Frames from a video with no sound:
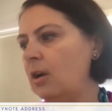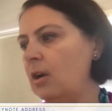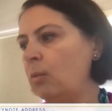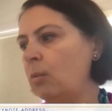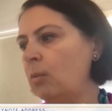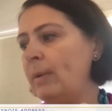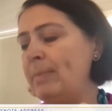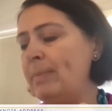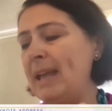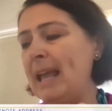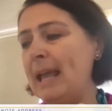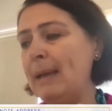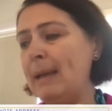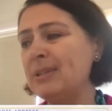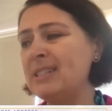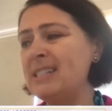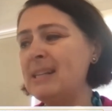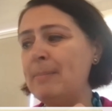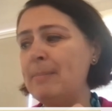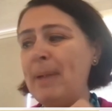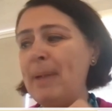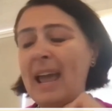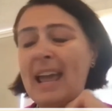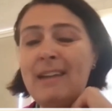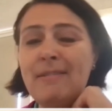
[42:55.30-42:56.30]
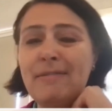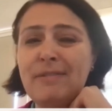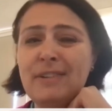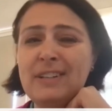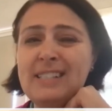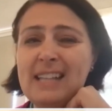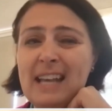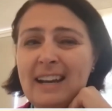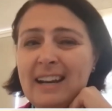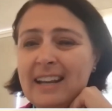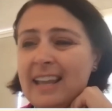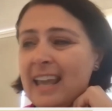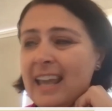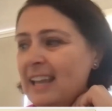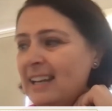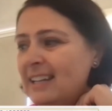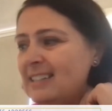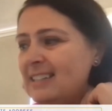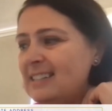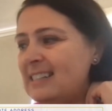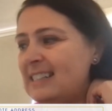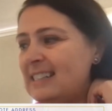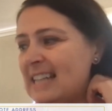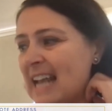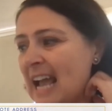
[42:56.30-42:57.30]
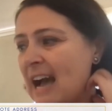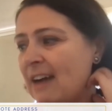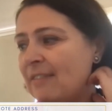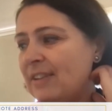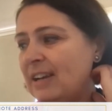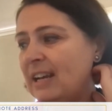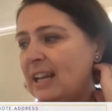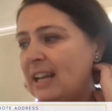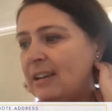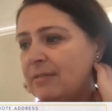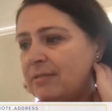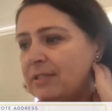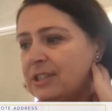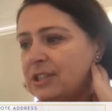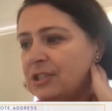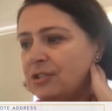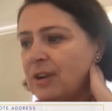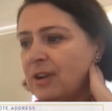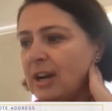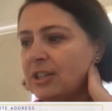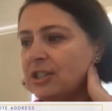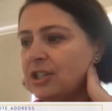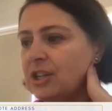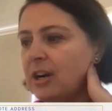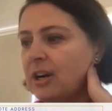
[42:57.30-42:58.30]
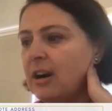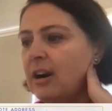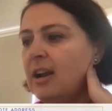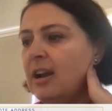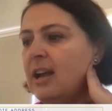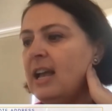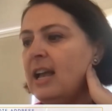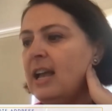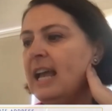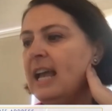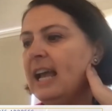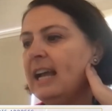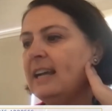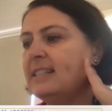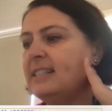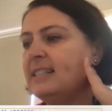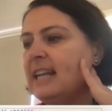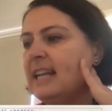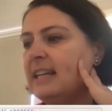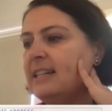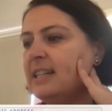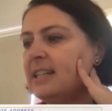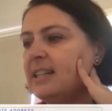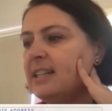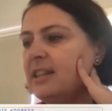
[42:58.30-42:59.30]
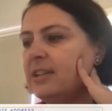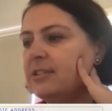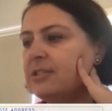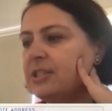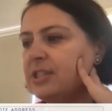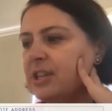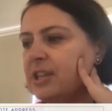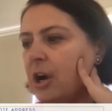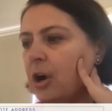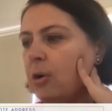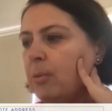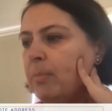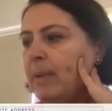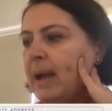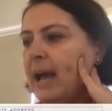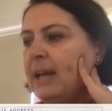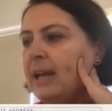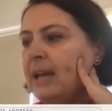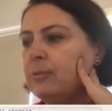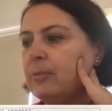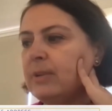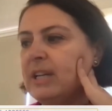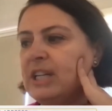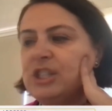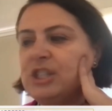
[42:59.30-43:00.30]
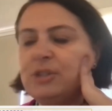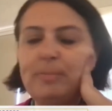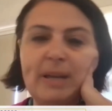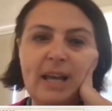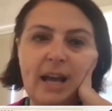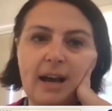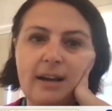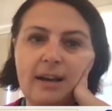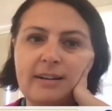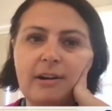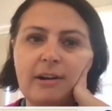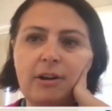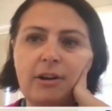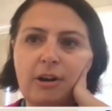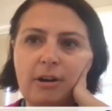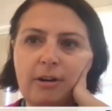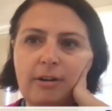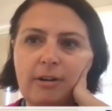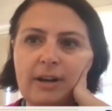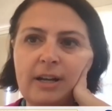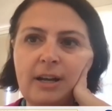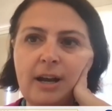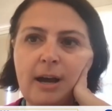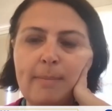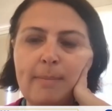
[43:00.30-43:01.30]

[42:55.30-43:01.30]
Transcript: would be able to pay for dedicated staff and infrastructure, extending their scope and reach beyond our current